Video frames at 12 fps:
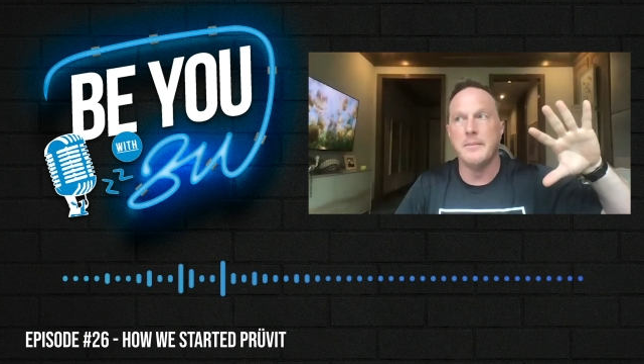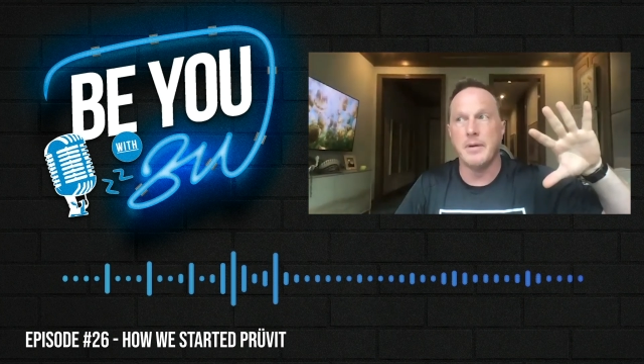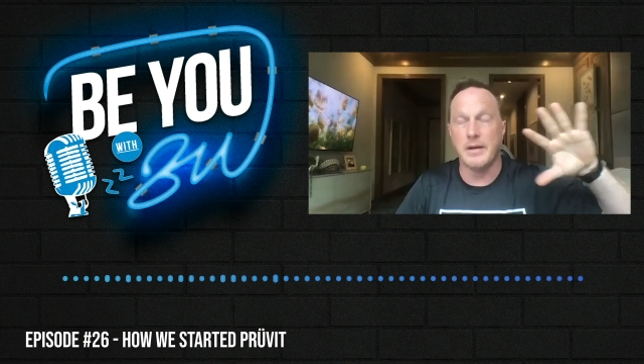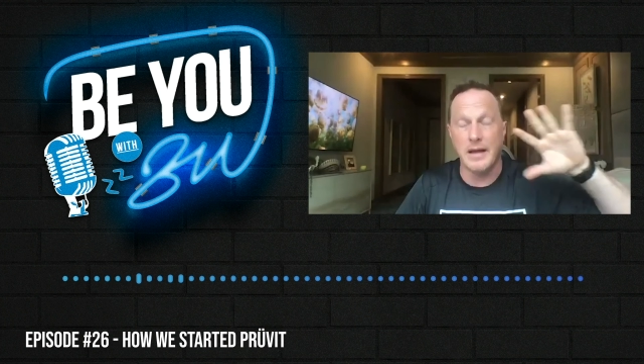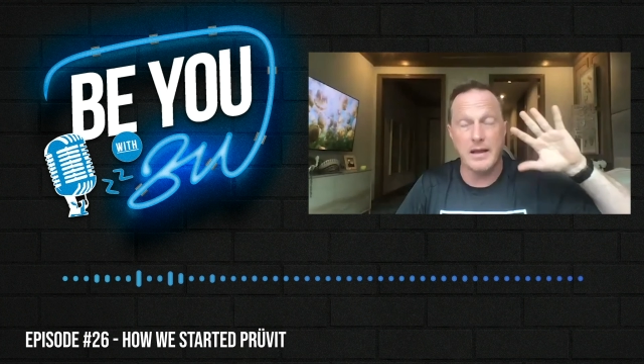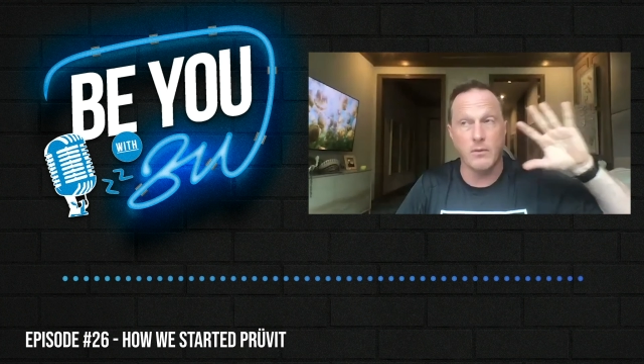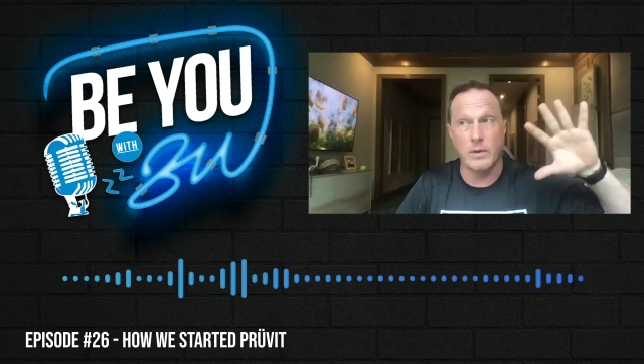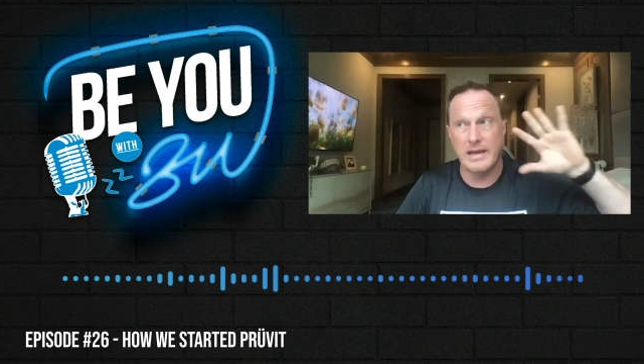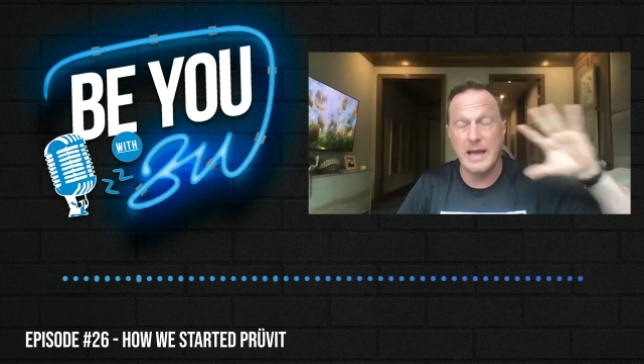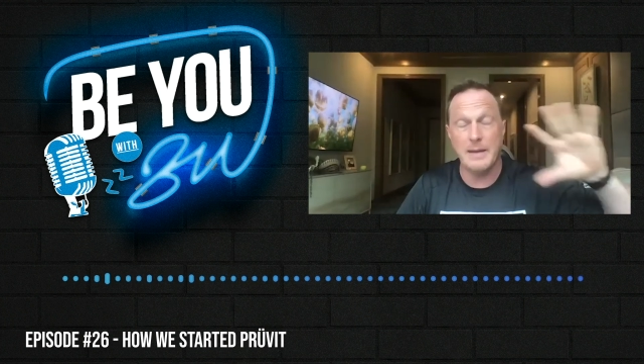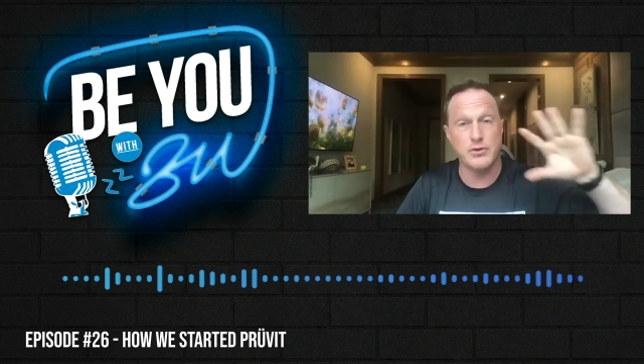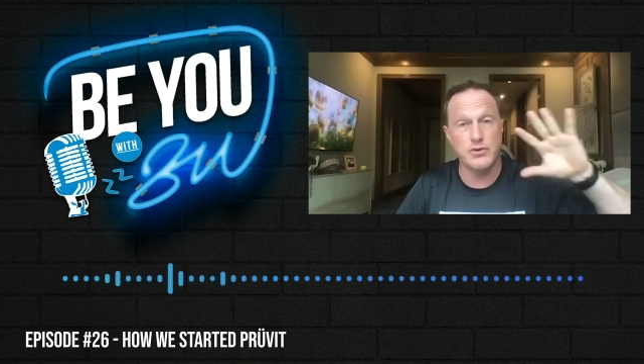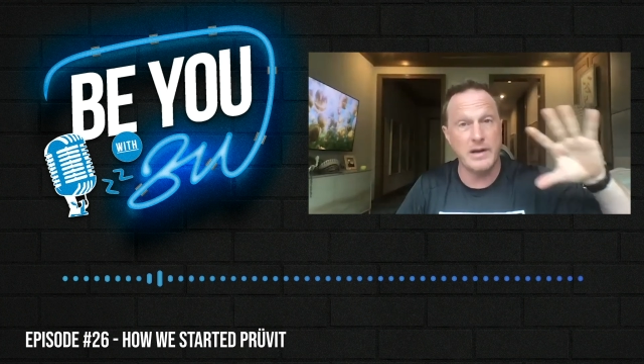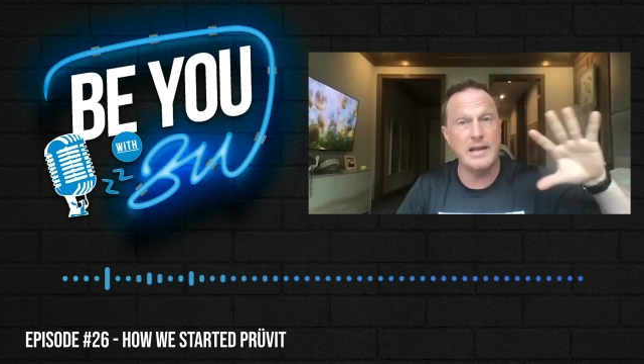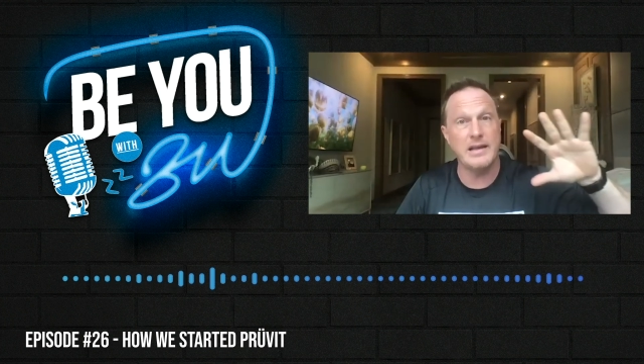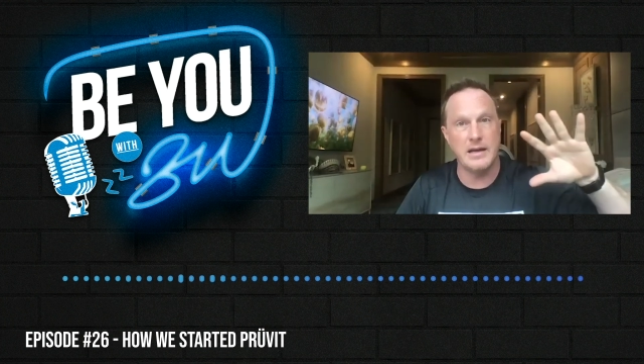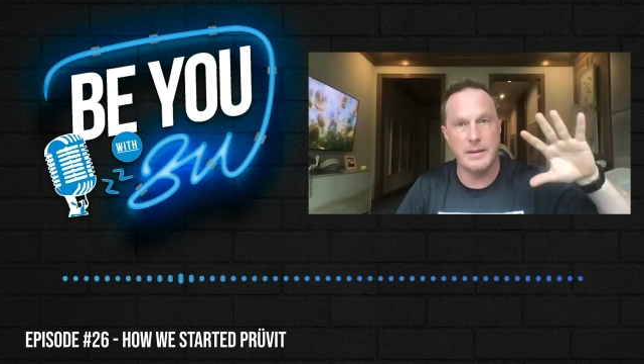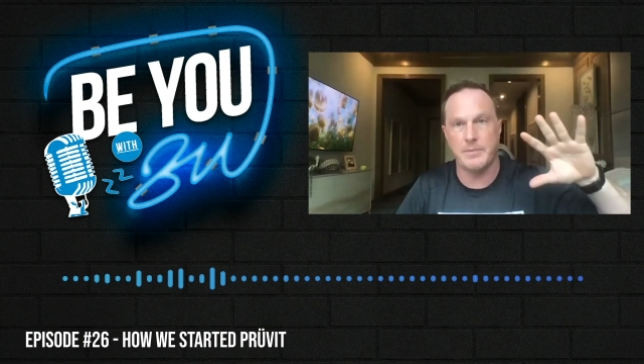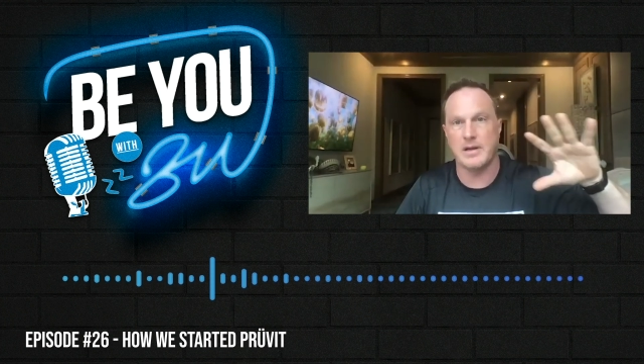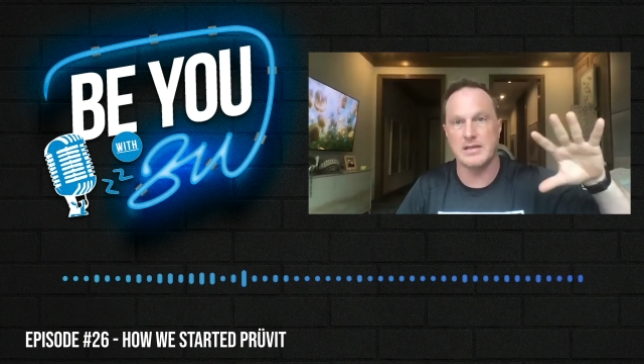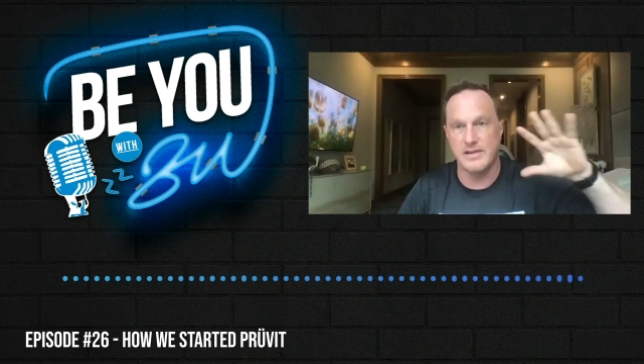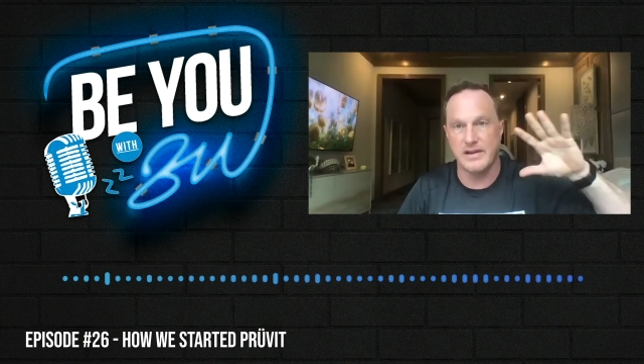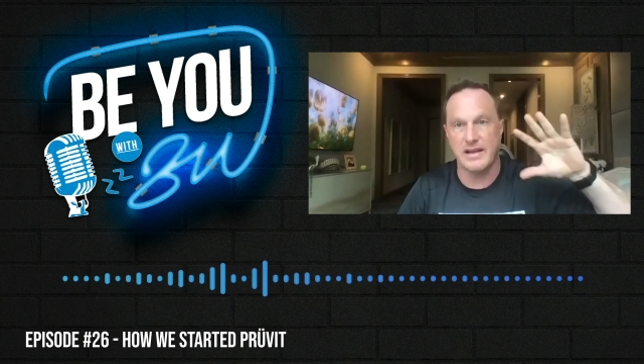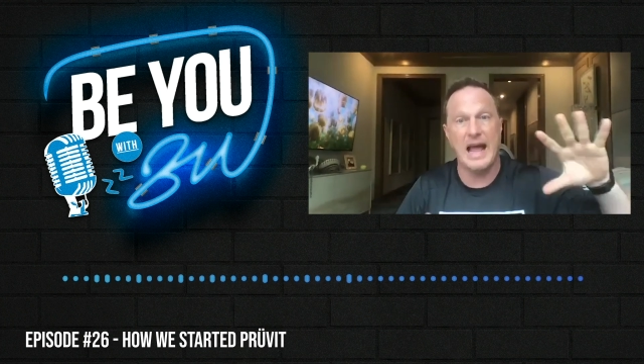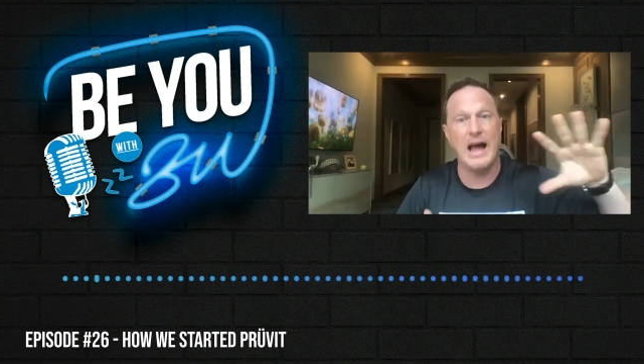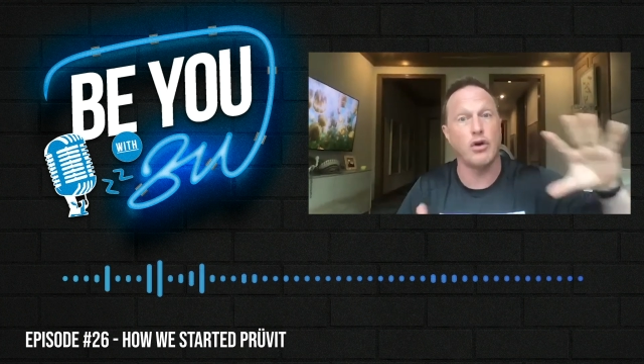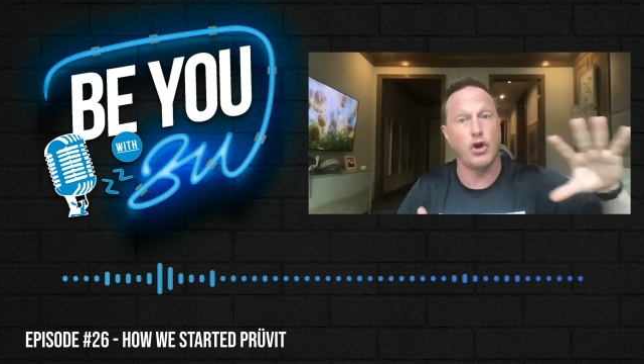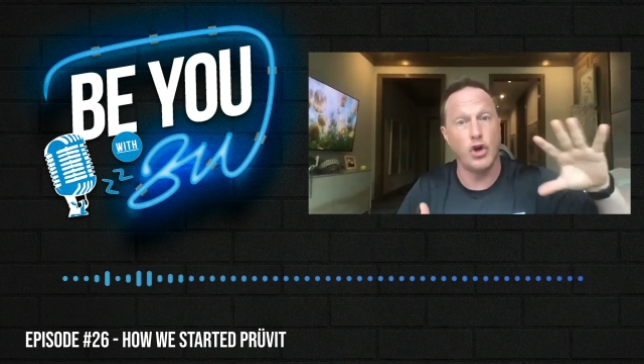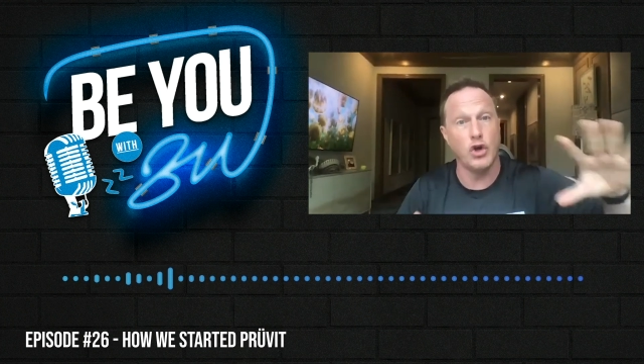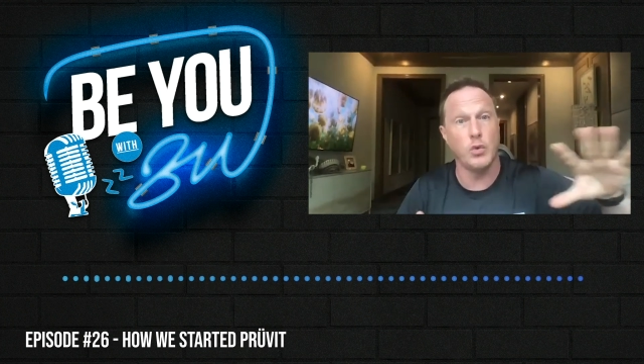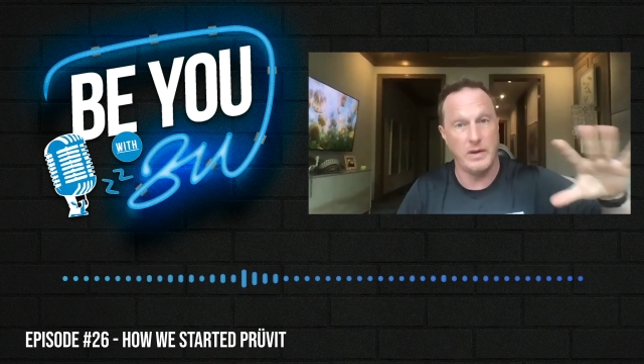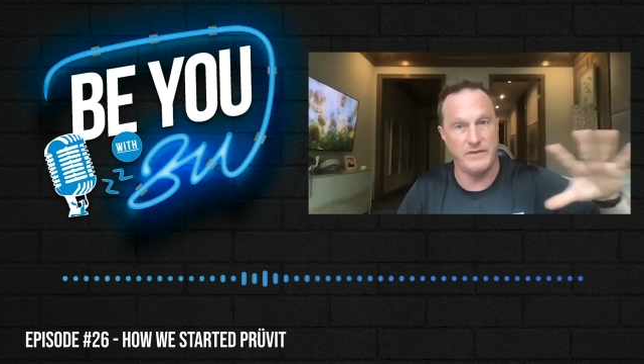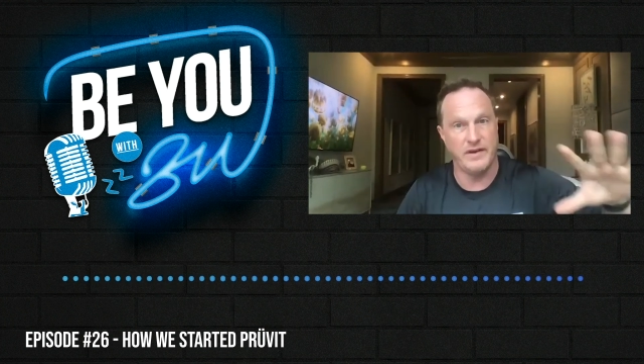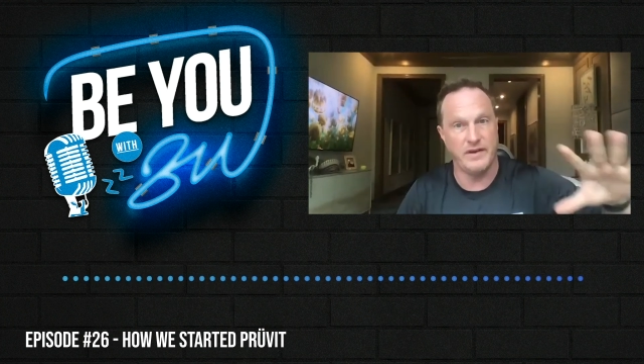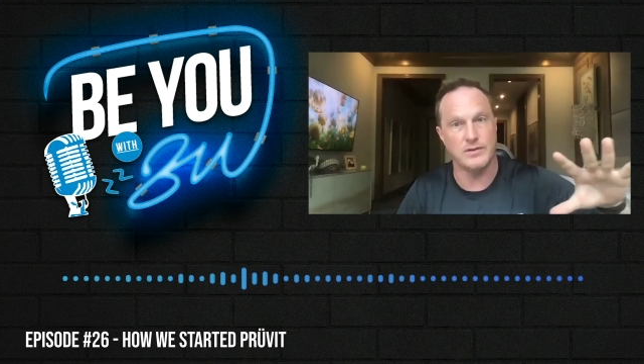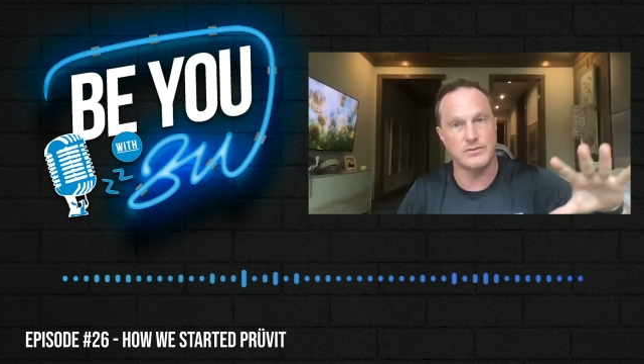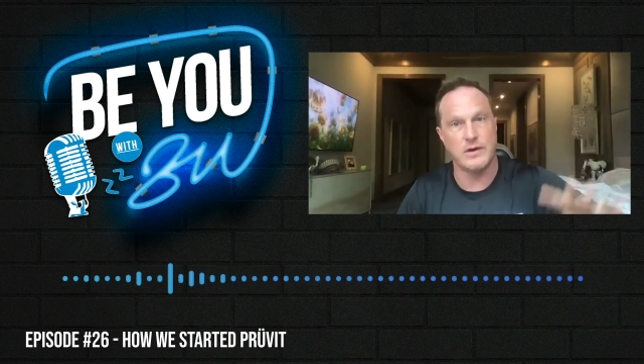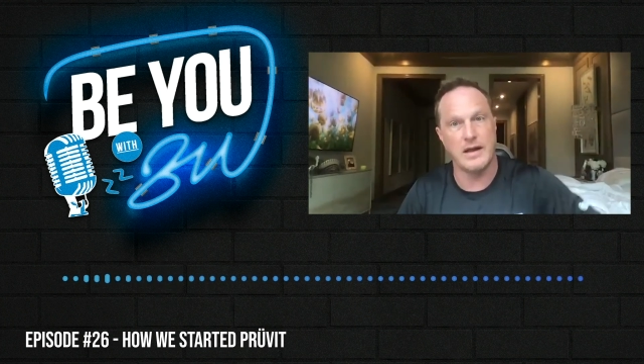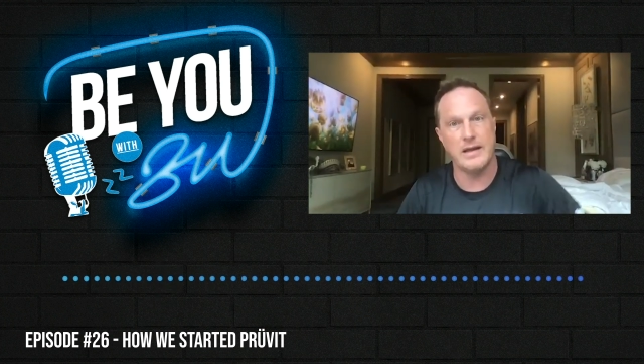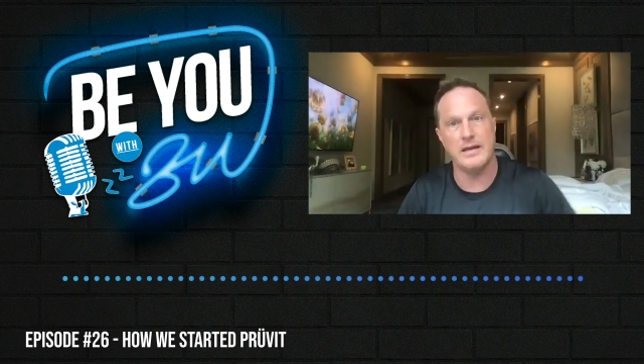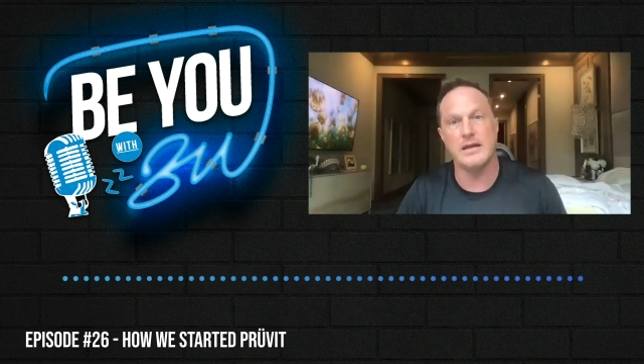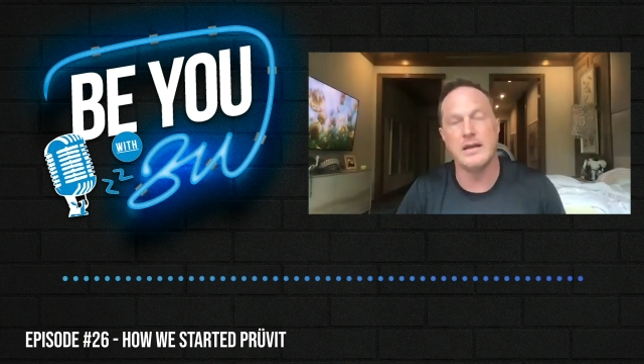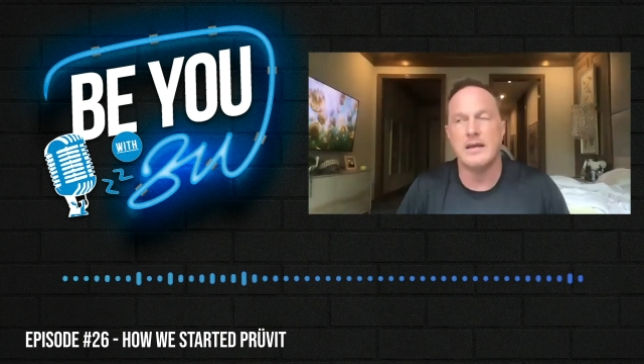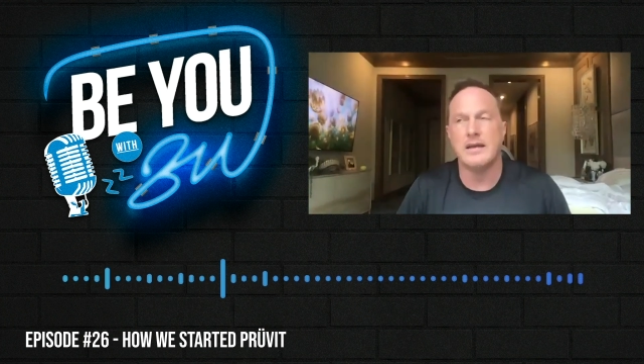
But like we kept drinking it because like how good we felt, right?